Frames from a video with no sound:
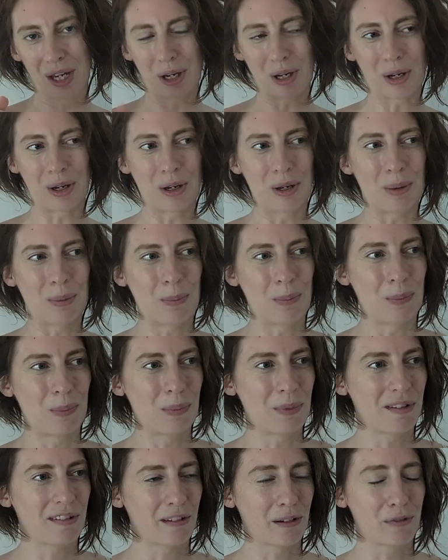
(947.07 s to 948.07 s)

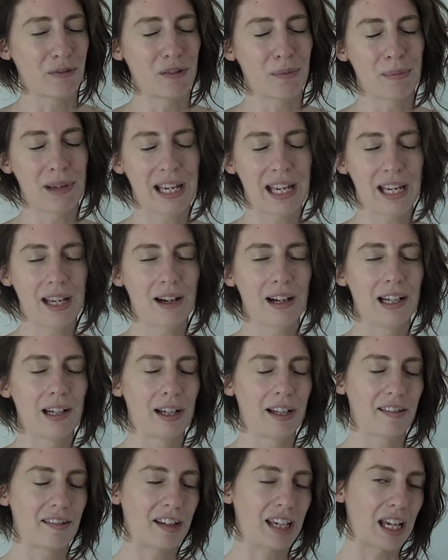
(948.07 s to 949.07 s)
So for me, I
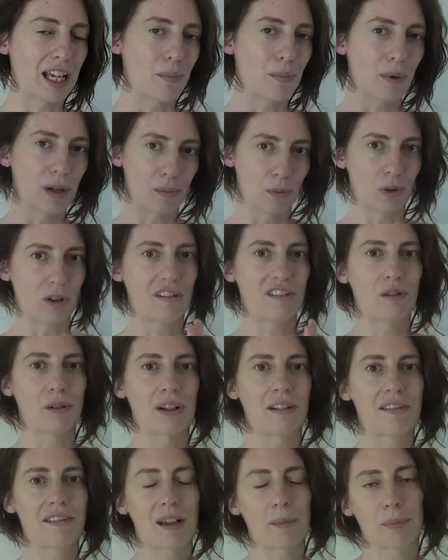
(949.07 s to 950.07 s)
like to keep my
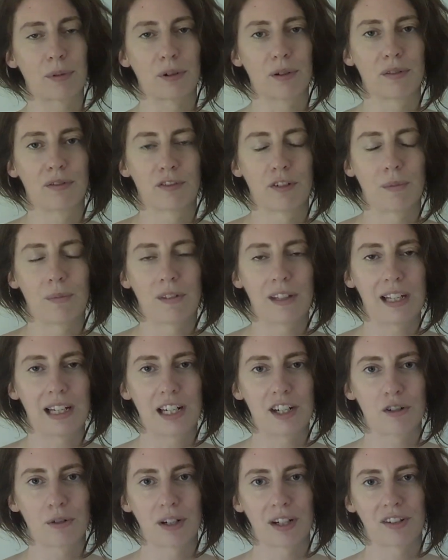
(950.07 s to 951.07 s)
monitoring separate from the
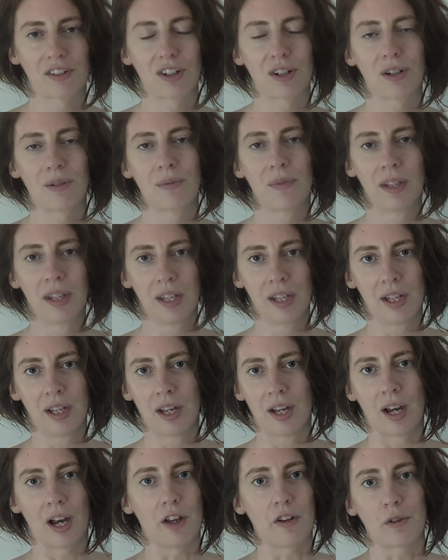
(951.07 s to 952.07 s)
electric guitar.
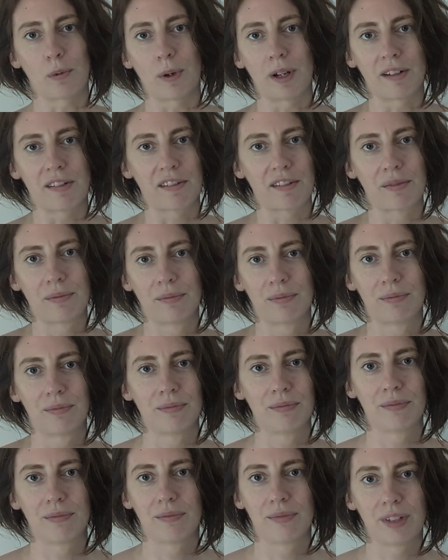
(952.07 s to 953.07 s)
Otherwise,
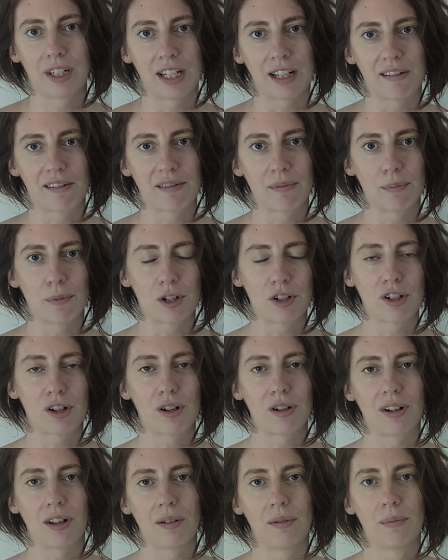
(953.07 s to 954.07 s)
it's much
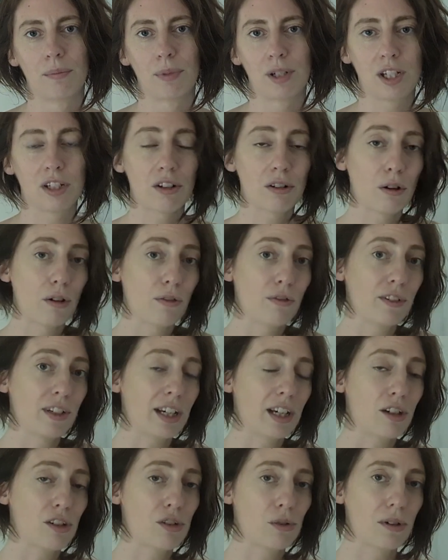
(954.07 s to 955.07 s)
harder. But you don't often
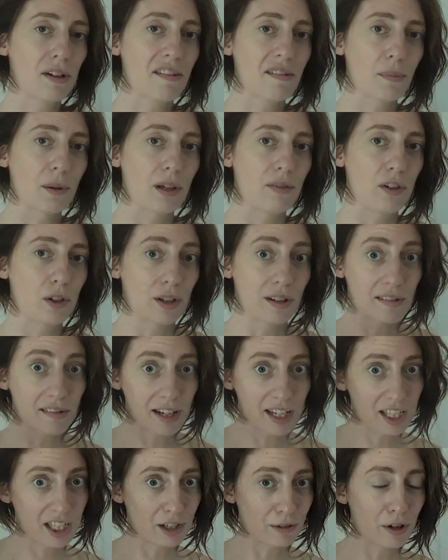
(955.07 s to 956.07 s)
get a choice, but if you can
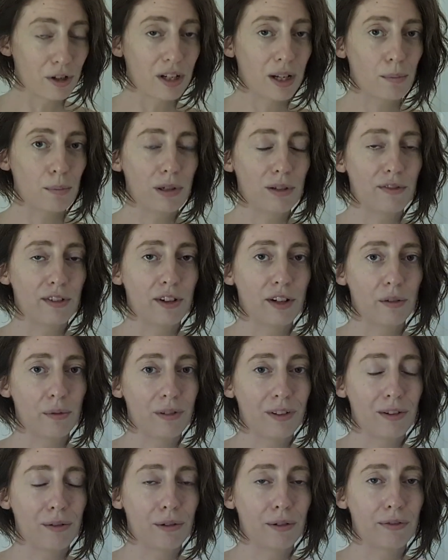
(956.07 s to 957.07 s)
take your own amplifier
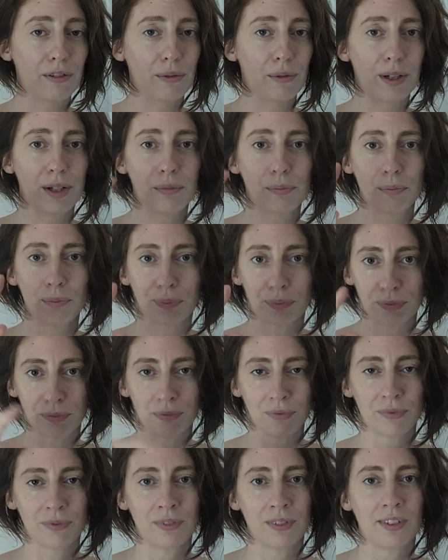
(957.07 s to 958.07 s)
with you everywhere,
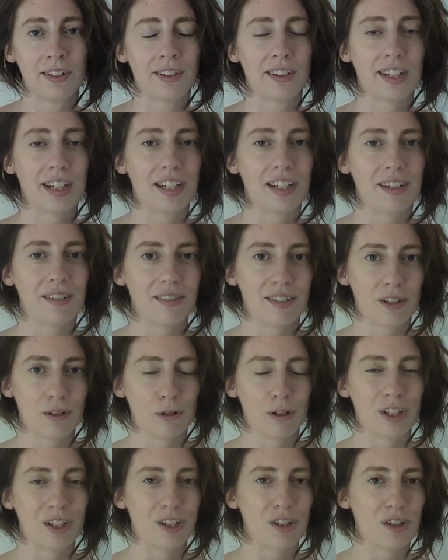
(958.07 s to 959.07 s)
then
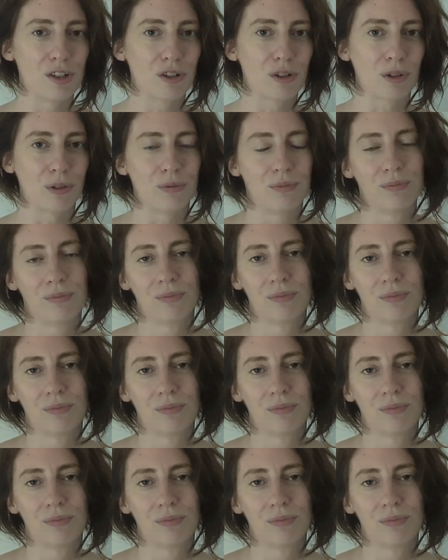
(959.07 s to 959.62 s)
you're in control.